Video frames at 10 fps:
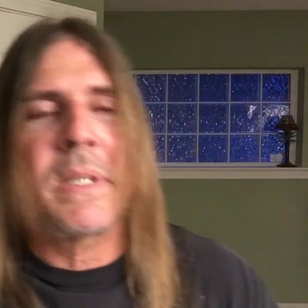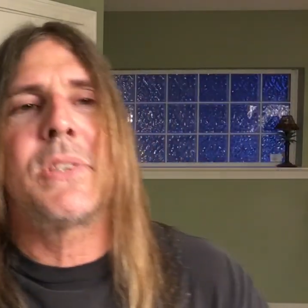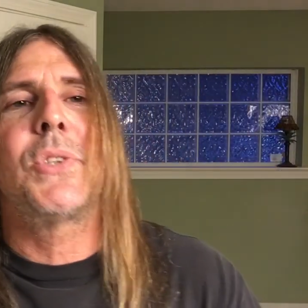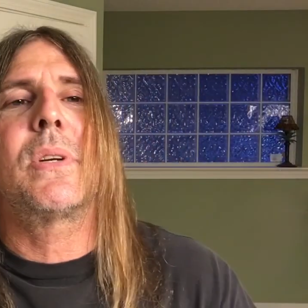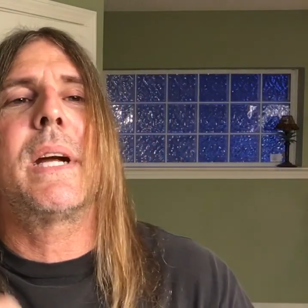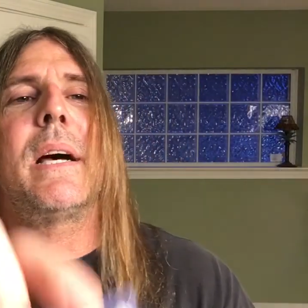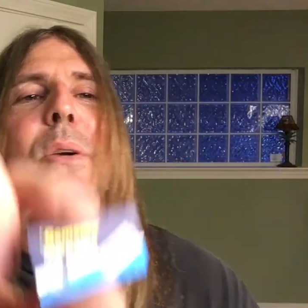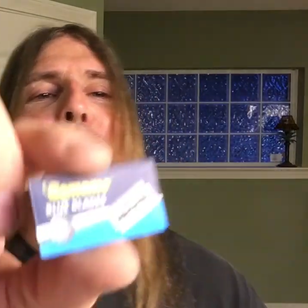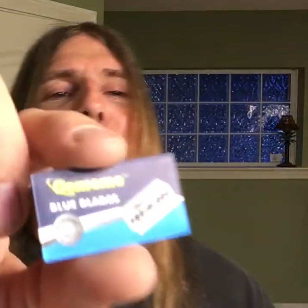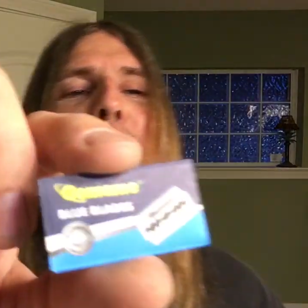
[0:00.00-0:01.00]
not sure how
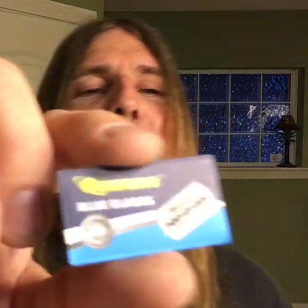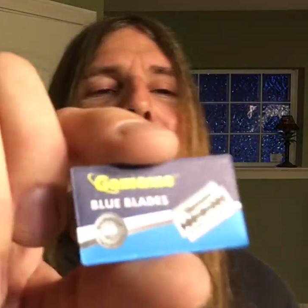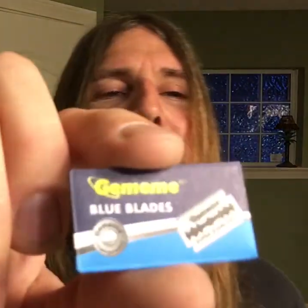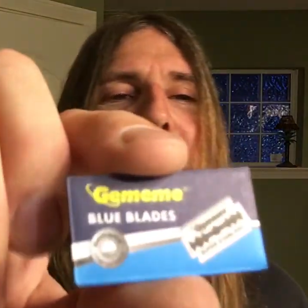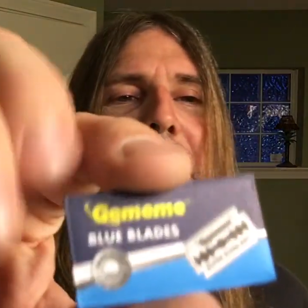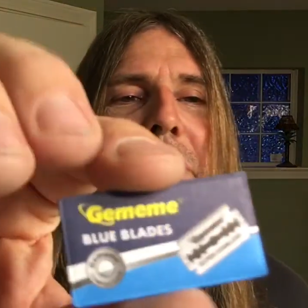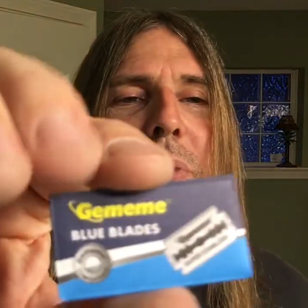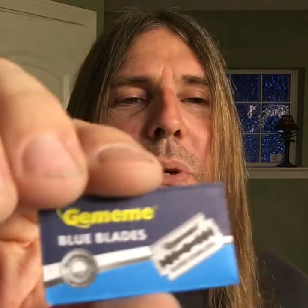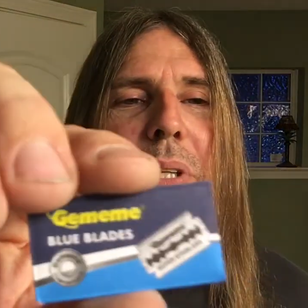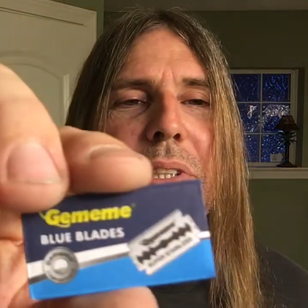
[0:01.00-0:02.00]
you call it, but it's
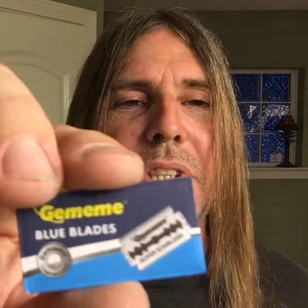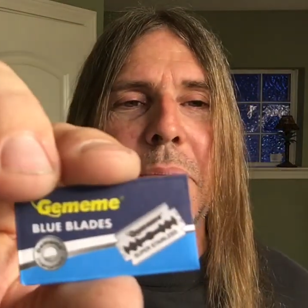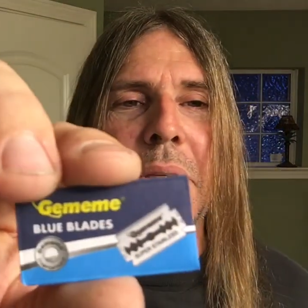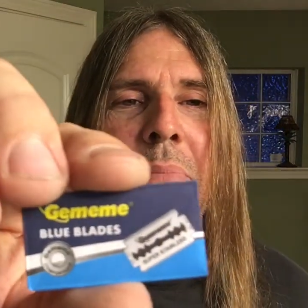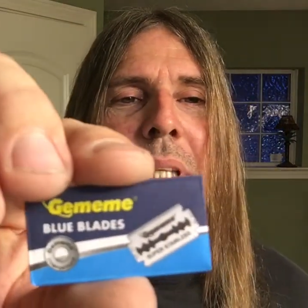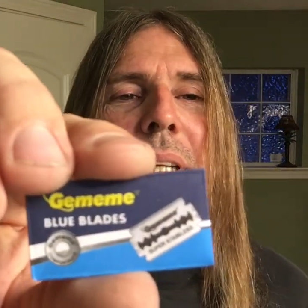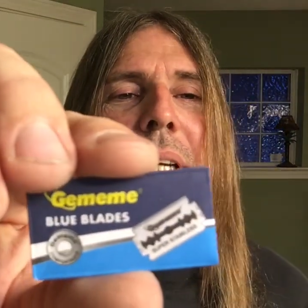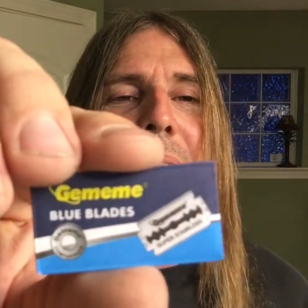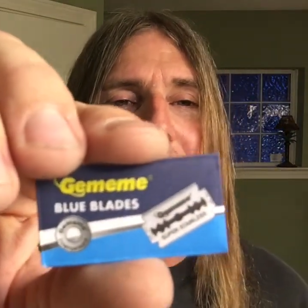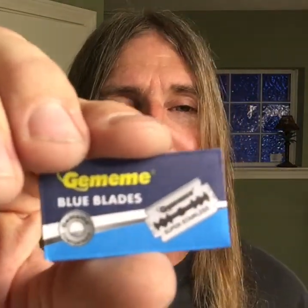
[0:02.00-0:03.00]
called a
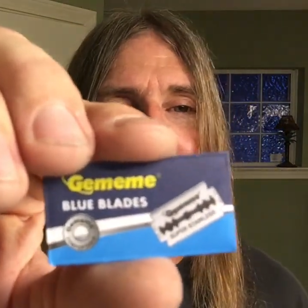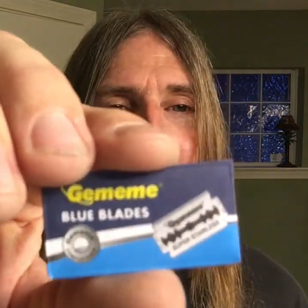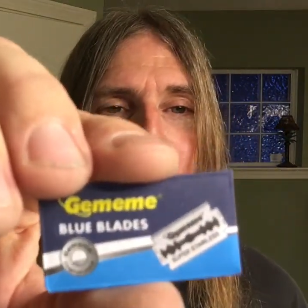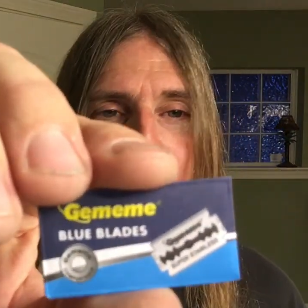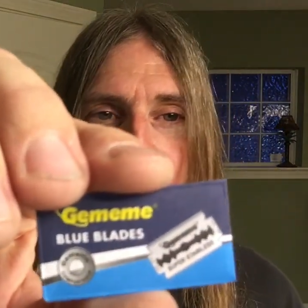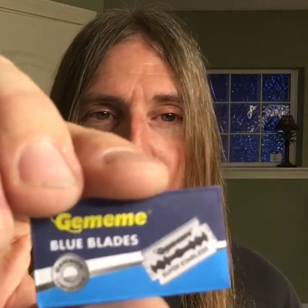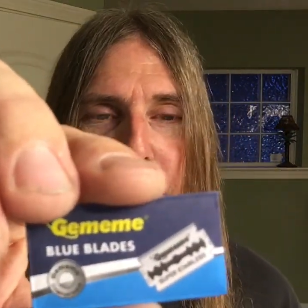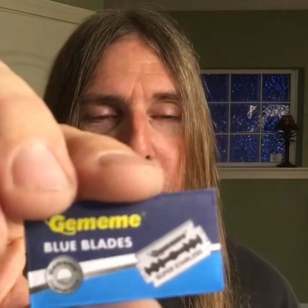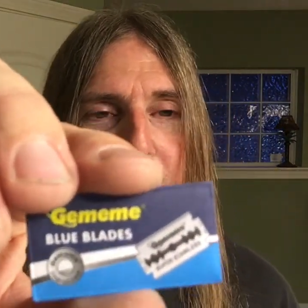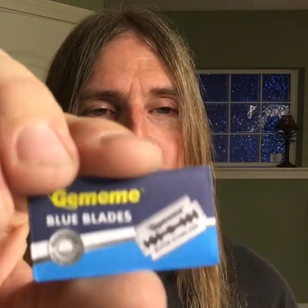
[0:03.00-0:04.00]
Jemimi
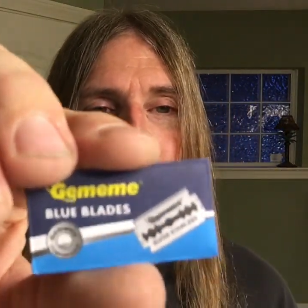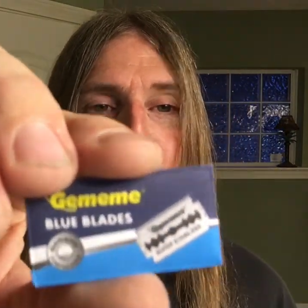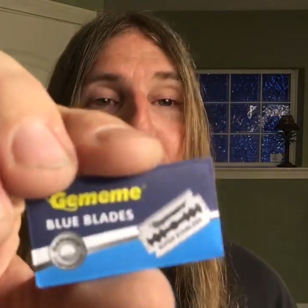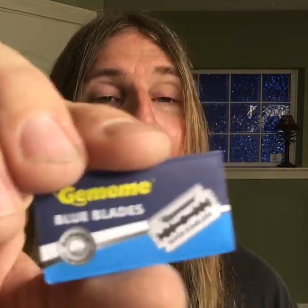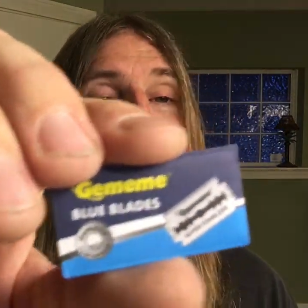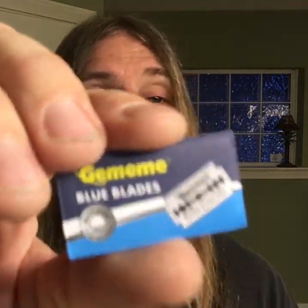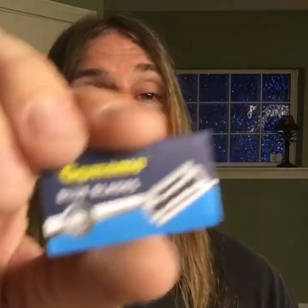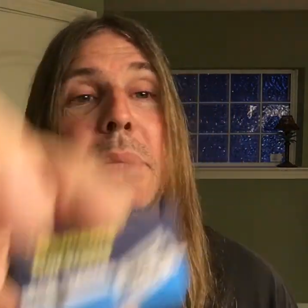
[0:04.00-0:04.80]
a Super Platinum